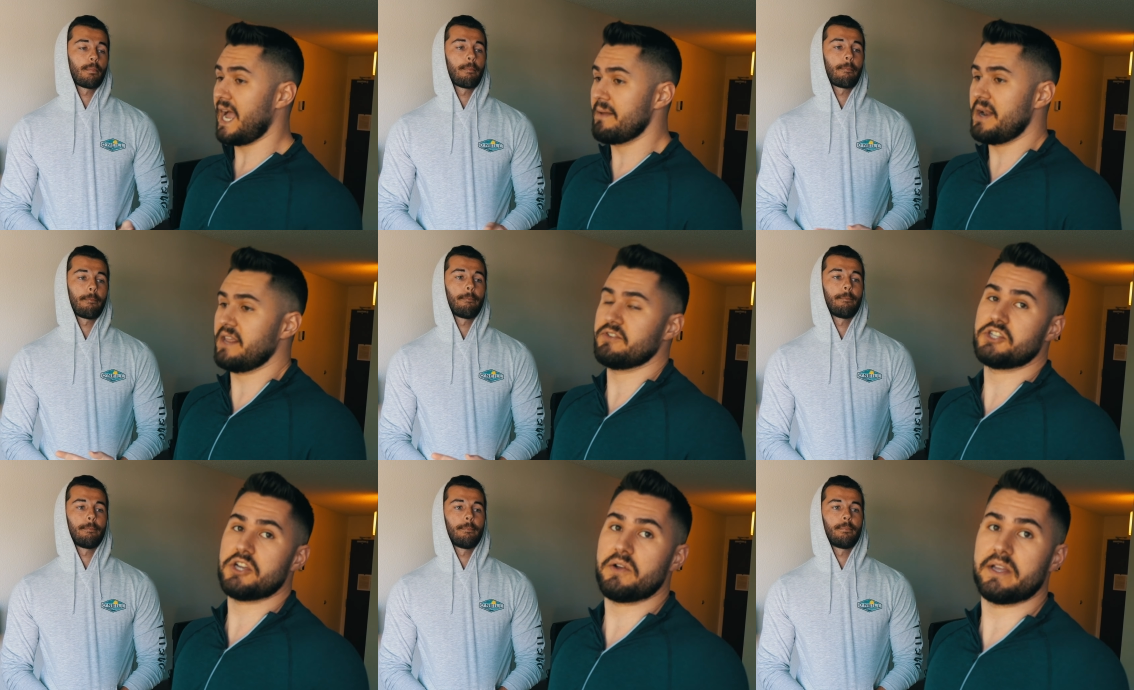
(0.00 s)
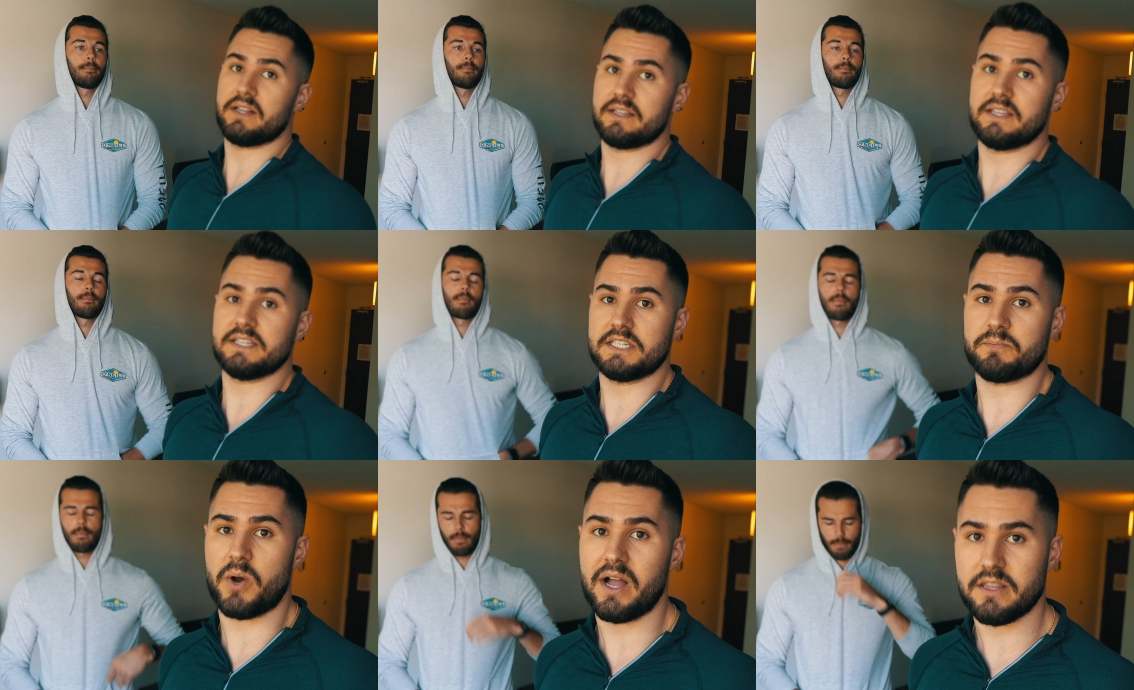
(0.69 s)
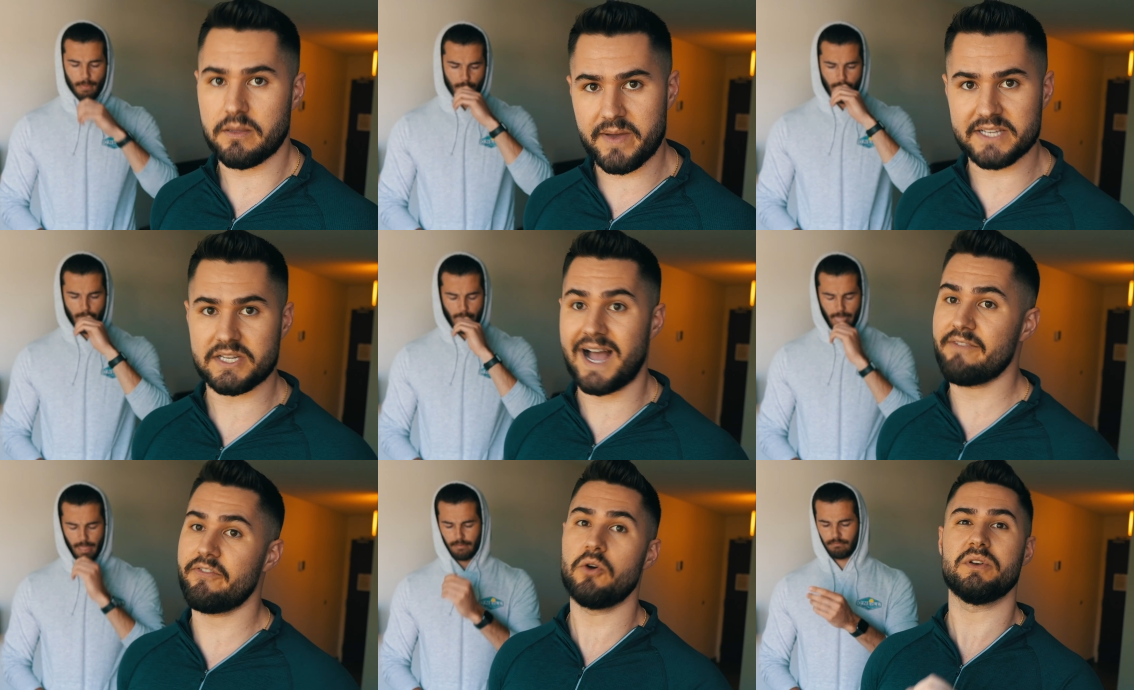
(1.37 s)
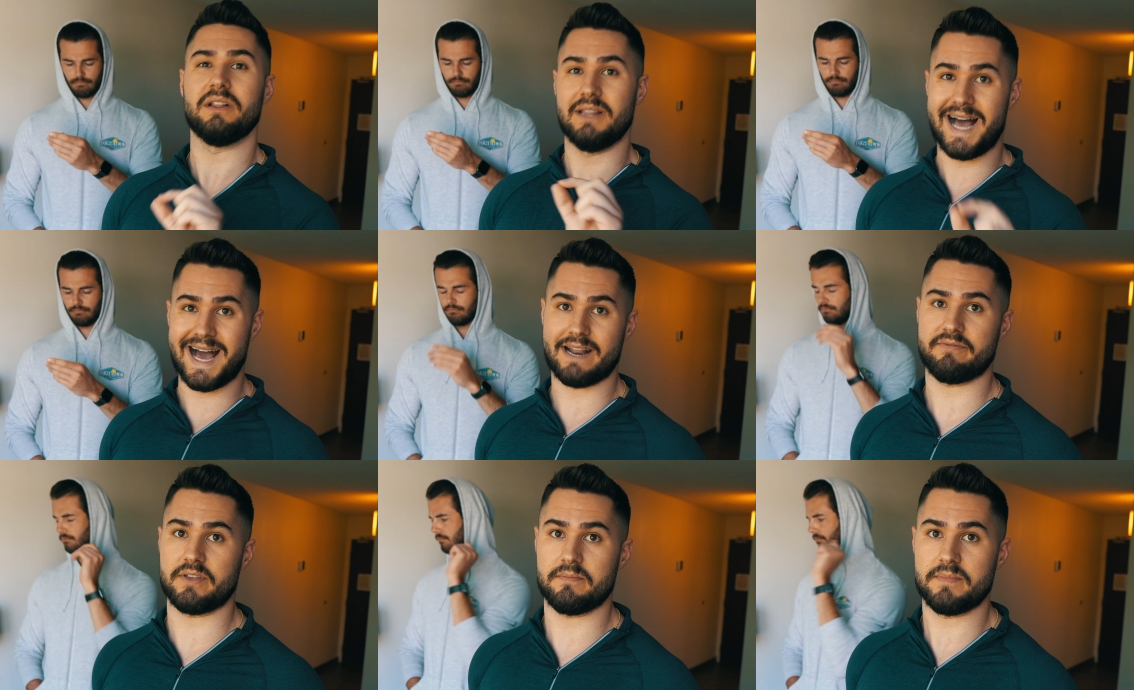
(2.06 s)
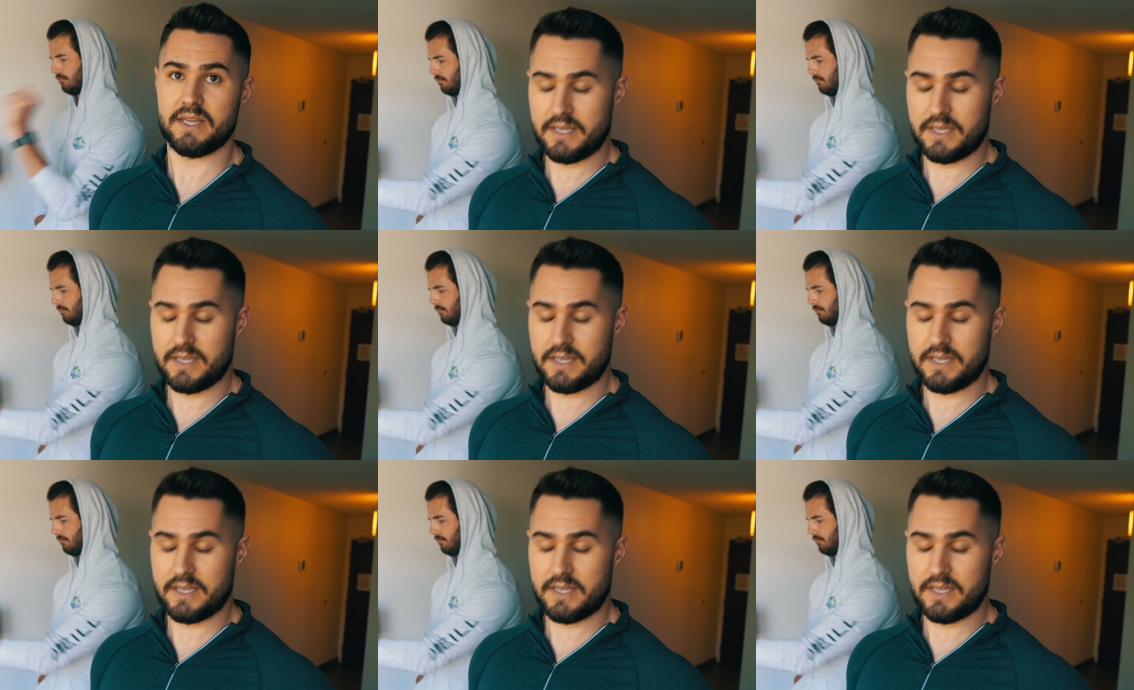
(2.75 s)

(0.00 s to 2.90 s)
Speaker 1: I'm not even joking, like this is probably the best. I've owned a lot of them.